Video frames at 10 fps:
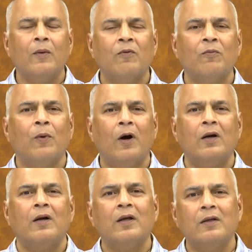
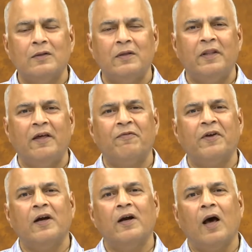what they
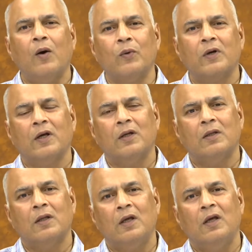figured out
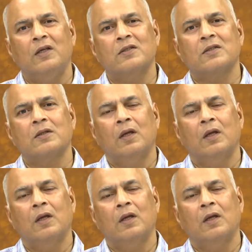is,